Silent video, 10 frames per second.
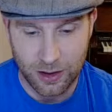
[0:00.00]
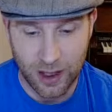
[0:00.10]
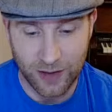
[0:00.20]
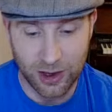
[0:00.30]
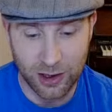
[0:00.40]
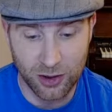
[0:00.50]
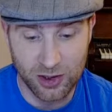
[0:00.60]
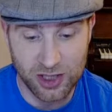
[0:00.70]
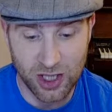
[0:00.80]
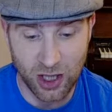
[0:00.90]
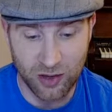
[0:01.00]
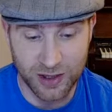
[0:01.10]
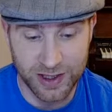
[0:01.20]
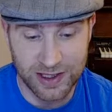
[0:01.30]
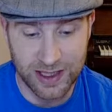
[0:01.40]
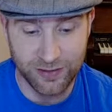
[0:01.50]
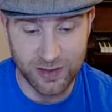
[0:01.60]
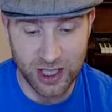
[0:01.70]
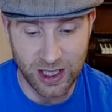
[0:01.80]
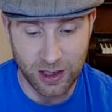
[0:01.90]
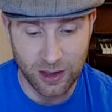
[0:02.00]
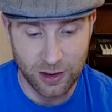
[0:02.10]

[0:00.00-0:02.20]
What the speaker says: and the long scar on his left cheek.